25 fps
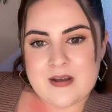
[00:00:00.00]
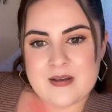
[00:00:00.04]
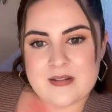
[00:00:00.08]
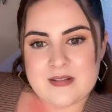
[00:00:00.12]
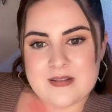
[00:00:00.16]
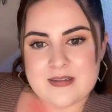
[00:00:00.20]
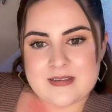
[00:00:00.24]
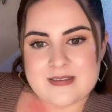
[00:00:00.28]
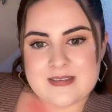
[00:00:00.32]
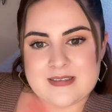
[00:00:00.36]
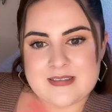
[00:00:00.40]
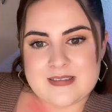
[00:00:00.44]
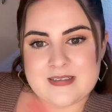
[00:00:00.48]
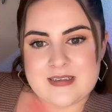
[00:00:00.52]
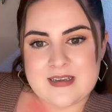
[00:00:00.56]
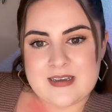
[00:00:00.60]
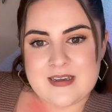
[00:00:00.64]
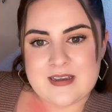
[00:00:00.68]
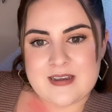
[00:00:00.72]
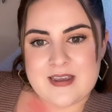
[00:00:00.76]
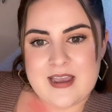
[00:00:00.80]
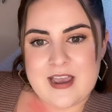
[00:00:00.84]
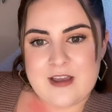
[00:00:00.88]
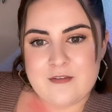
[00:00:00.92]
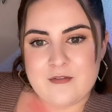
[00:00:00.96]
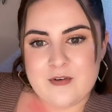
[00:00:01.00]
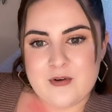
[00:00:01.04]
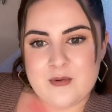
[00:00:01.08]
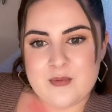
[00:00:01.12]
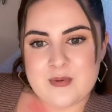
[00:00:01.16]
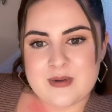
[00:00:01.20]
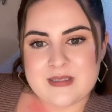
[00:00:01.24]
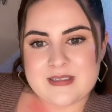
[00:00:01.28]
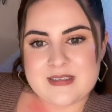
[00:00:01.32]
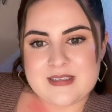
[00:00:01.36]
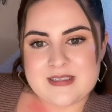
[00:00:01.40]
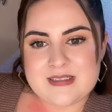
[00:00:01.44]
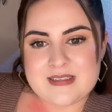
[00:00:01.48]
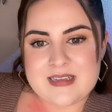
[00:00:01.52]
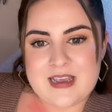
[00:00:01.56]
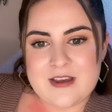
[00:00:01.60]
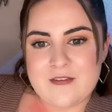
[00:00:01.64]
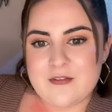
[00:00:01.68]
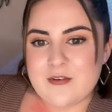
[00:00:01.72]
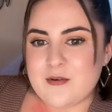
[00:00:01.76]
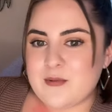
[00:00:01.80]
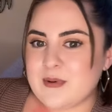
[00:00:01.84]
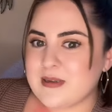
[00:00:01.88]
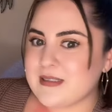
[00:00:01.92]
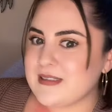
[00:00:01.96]
Let's see. Everyone's
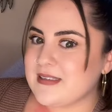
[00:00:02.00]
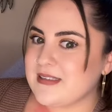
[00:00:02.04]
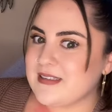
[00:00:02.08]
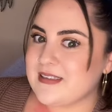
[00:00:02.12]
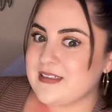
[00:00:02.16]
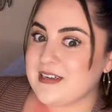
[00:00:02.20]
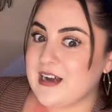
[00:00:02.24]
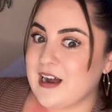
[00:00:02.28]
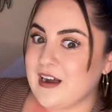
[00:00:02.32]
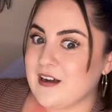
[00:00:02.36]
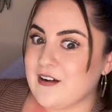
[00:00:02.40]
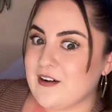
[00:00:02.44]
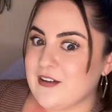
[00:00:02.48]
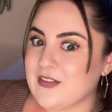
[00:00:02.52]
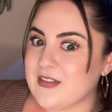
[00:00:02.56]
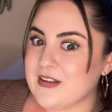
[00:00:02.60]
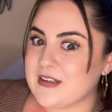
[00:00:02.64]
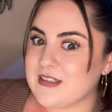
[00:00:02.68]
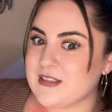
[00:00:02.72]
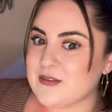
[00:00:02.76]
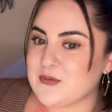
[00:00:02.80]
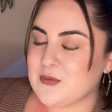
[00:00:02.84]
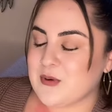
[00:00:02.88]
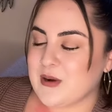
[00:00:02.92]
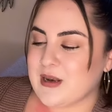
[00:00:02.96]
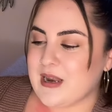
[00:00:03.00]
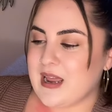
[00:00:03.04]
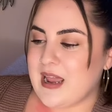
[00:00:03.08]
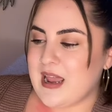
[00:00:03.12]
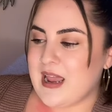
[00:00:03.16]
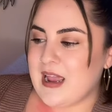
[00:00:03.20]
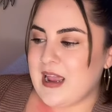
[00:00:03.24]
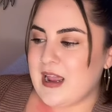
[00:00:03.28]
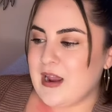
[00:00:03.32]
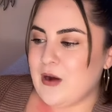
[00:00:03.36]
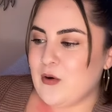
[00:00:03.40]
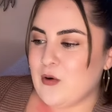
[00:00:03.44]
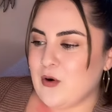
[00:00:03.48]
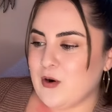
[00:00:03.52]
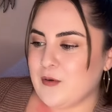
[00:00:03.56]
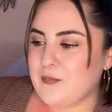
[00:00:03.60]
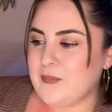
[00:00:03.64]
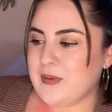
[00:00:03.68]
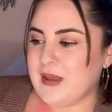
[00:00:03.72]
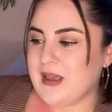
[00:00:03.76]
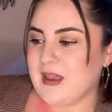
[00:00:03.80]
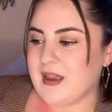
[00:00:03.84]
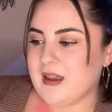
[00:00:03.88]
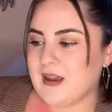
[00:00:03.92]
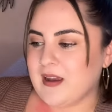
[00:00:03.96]
stuck on this one, A or
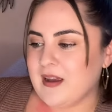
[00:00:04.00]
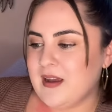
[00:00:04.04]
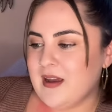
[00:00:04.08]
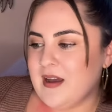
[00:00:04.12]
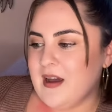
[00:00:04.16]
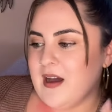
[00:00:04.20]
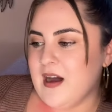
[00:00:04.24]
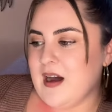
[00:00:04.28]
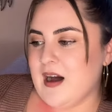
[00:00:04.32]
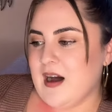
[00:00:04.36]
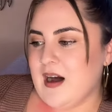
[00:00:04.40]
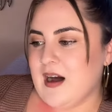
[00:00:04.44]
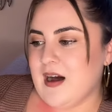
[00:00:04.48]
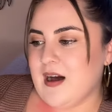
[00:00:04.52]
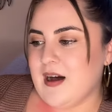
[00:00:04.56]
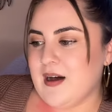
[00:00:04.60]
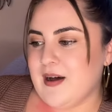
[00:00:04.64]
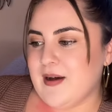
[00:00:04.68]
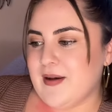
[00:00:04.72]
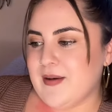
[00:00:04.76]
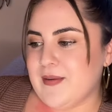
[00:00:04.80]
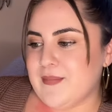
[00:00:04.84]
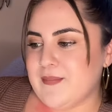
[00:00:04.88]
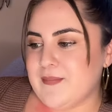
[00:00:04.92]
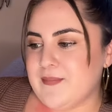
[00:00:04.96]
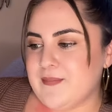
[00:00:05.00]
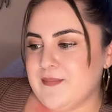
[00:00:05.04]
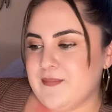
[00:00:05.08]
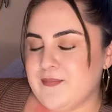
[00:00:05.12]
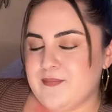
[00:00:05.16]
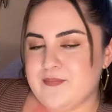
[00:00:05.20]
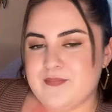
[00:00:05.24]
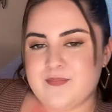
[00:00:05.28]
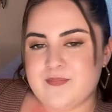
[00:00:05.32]
B. I'm